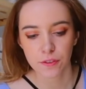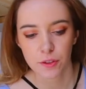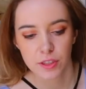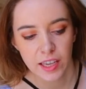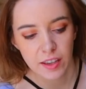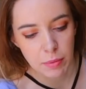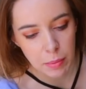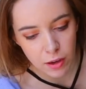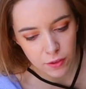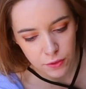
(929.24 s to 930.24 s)
food, they gave me
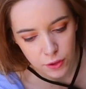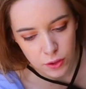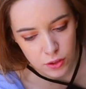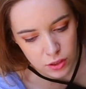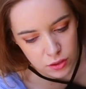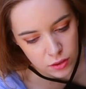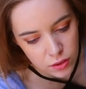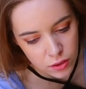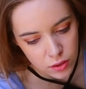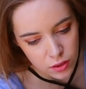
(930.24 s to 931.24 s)
plant
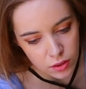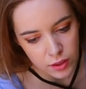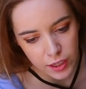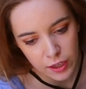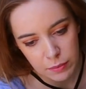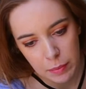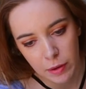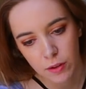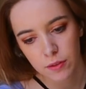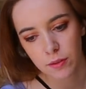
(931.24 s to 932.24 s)
food. They gave me
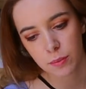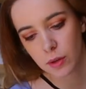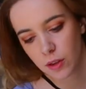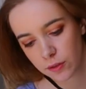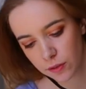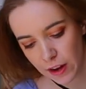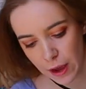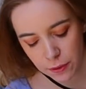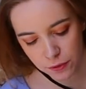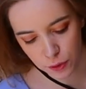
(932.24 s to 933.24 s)
plant
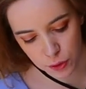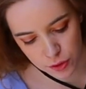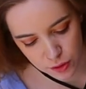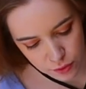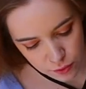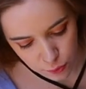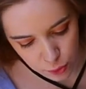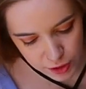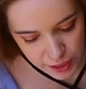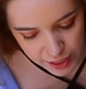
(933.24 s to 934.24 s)
flower food for
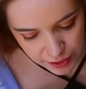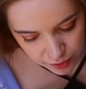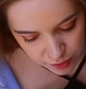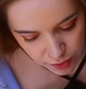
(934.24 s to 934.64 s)
today,